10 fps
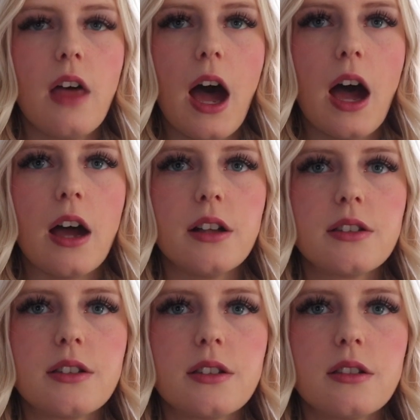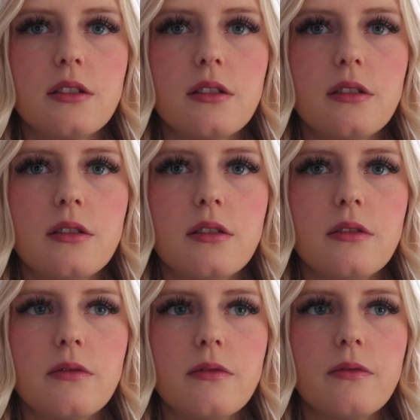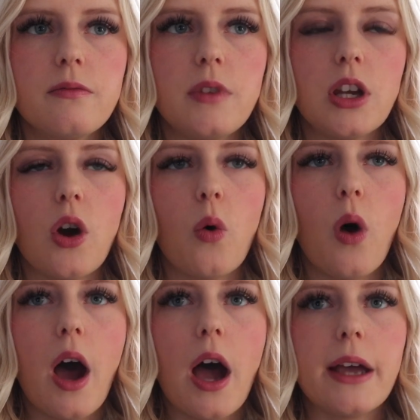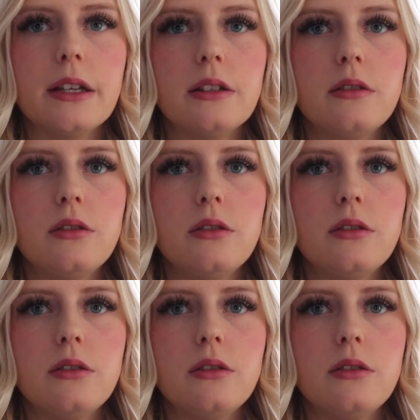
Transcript: that, I